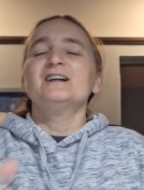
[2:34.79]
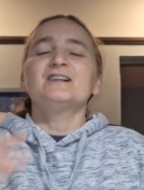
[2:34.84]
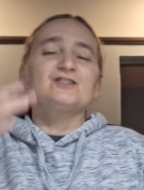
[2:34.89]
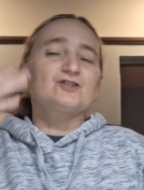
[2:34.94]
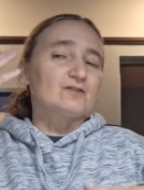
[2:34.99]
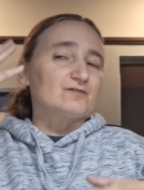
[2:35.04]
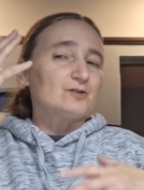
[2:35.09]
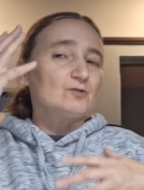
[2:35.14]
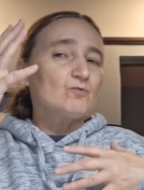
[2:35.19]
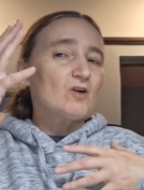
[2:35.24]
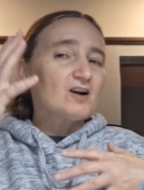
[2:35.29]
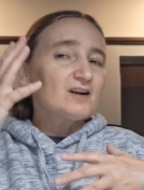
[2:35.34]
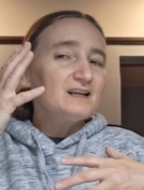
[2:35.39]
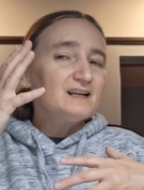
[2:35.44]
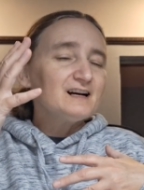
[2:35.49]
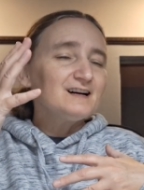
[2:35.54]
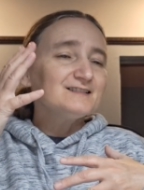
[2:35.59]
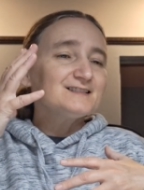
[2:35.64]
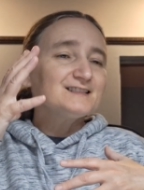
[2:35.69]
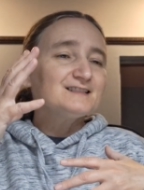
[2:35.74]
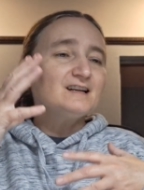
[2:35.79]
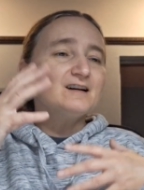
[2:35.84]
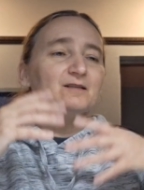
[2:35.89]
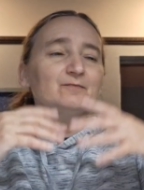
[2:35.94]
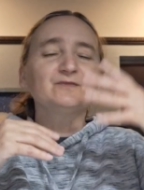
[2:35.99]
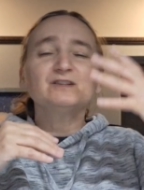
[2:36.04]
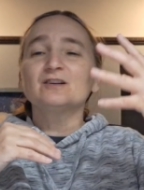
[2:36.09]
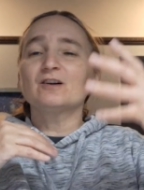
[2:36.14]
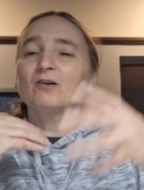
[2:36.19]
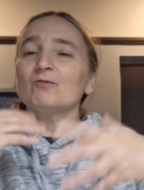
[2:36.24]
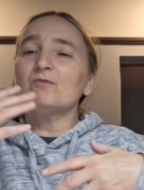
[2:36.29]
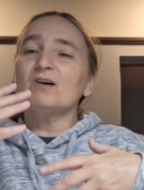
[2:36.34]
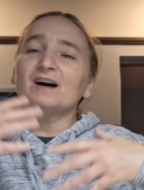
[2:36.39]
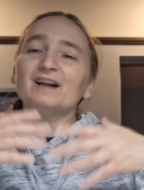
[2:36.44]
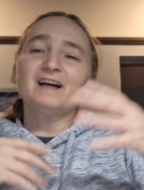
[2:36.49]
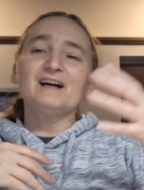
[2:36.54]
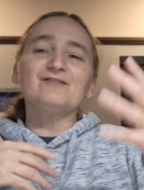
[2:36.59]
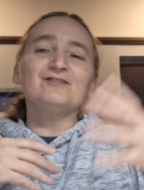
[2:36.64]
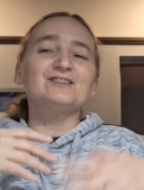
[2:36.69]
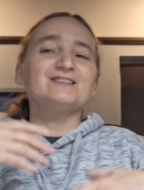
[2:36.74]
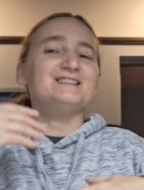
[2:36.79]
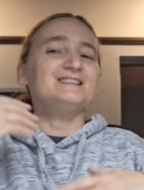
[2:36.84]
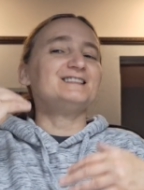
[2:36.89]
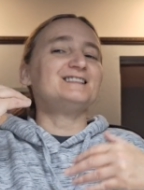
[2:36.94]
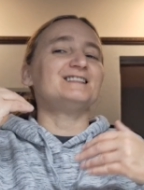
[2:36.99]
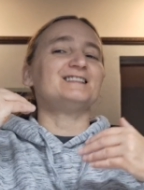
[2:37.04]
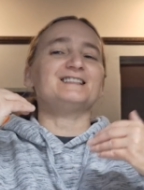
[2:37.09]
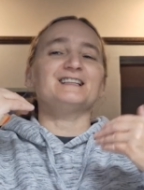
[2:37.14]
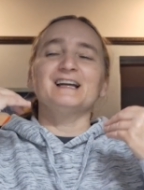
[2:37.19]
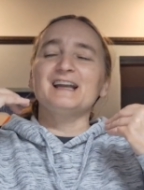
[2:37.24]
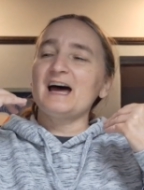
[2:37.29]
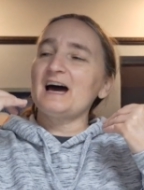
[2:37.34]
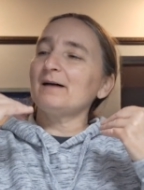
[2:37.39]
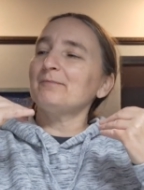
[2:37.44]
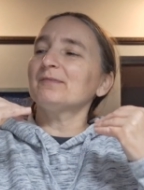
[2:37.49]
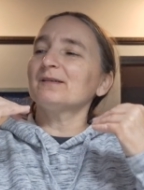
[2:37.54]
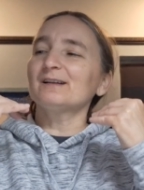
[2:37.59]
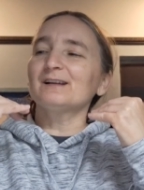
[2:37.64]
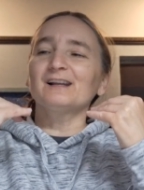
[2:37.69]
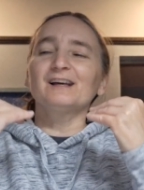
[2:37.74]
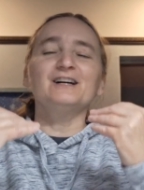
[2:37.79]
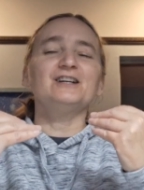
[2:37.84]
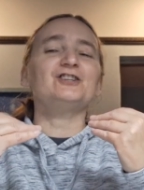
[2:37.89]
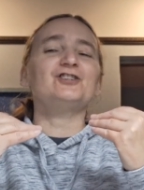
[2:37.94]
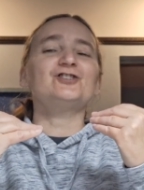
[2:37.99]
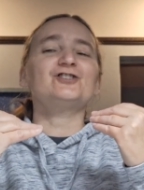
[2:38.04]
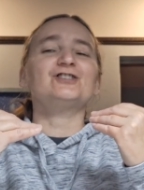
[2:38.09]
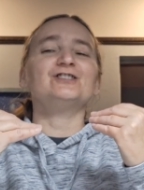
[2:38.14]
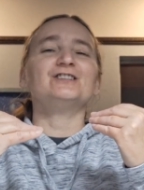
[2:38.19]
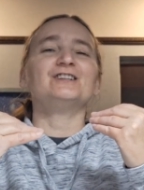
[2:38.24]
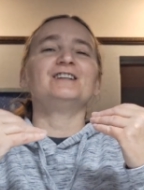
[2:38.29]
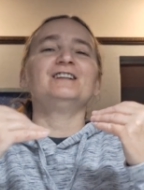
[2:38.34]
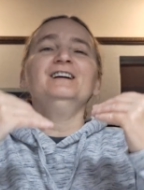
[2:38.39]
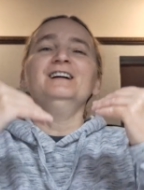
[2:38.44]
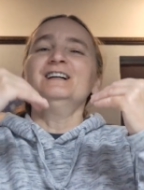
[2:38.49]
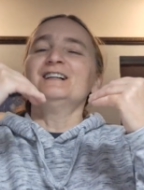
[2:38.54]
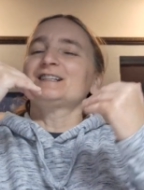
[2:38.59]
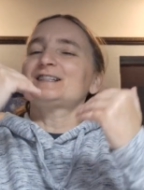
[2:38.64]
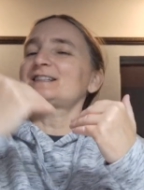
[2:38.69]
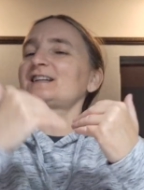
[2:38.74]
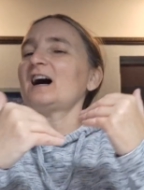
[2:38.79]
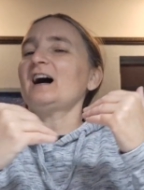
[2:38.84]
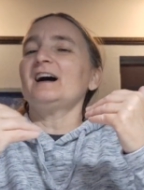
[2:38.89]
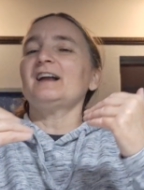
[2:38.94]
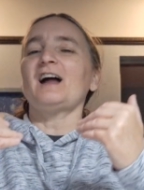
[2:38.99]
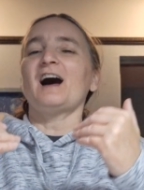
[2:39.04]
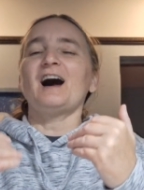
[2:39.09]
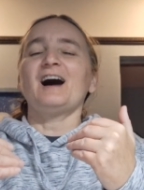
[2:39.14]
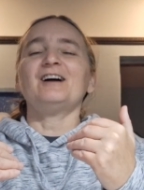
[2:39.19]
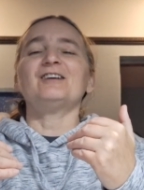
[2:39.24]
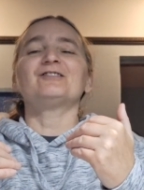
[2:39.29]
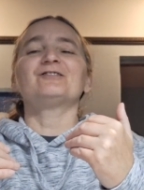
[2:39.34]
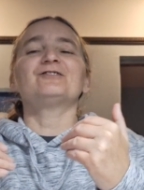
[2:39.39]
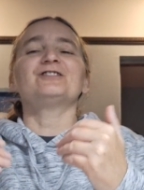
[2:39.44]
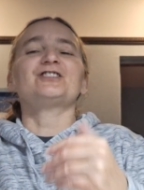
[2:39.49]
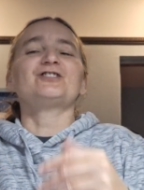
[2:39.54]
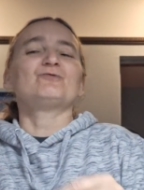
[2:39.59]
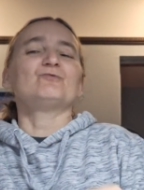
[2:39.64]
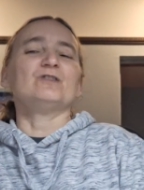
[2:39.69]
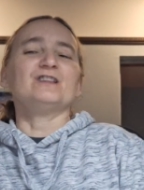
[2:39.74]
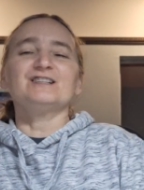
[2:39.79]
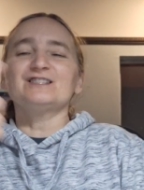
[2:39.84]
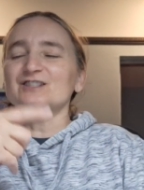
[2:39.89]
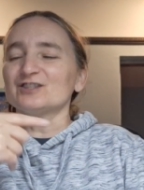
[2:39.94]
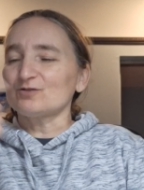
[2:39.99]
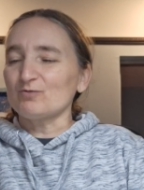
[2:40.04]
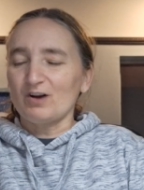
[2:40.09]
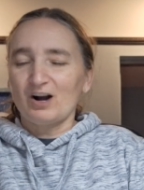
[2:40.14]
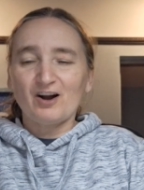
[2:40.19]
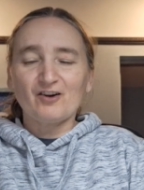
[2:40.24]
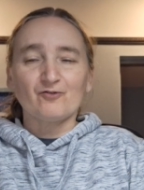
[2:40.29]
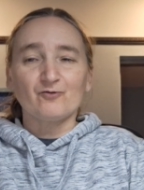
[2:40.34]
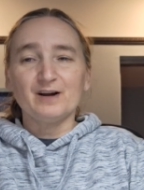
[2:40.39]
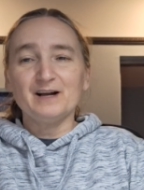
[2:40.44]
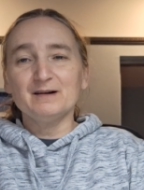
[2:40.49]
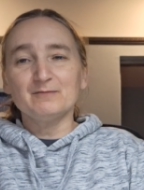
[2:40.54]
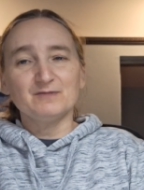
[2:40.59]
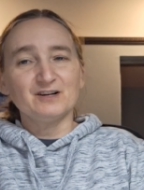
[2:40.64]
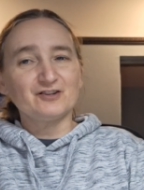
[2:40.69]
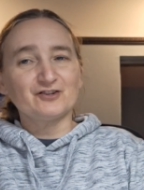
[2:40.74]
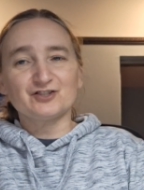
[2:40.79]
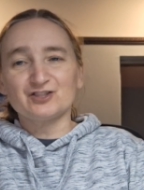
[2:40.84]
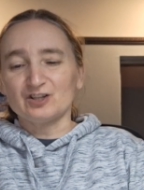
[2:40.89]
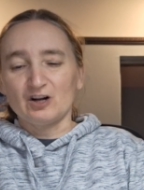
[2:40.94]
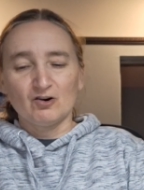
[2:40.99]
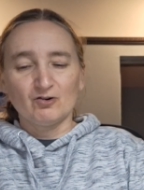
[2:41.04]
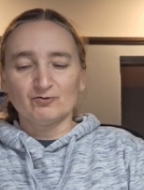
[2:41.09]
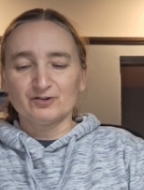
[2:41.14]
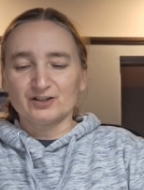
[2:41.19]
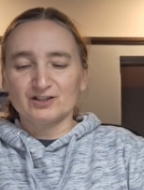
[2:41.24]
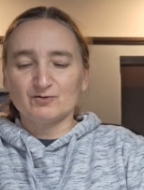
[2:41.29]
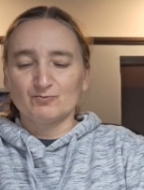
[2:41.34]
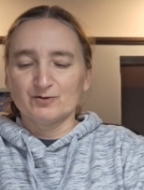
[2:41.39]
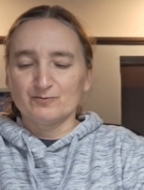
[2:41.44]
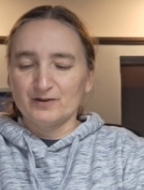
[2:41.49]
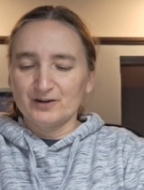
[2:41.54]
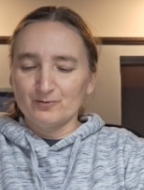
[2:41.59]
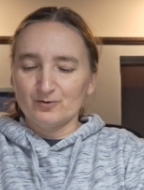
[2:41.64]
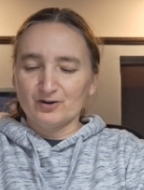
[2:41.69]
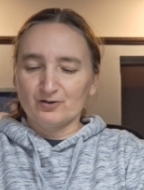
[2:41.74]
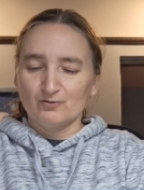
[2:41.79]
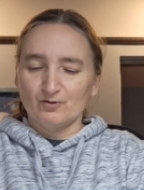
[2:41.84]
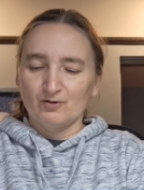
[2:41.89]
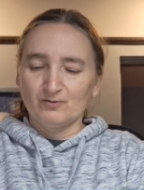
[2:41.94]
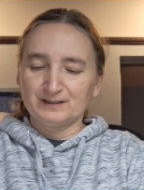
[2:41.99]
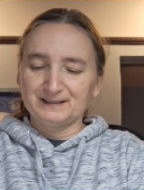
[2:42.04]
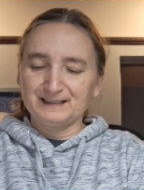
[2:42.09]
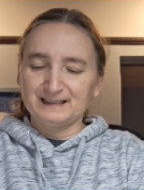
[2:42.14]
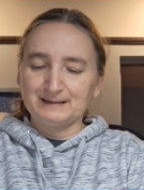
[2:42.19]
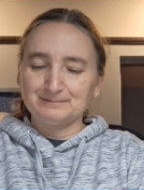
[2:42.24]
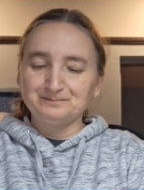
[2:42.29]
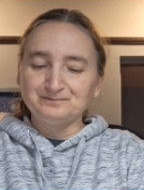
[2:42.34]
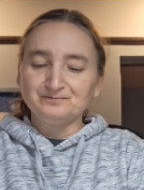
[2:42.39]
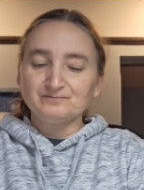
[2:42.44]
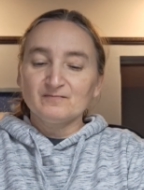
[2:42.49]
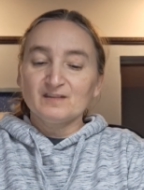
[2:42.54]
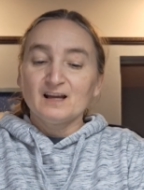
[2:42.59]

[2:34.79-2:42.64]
So if you're working out something or whatever, this is an Appalachian, Scott Irish, this is what our grandmothers told us when we were growing up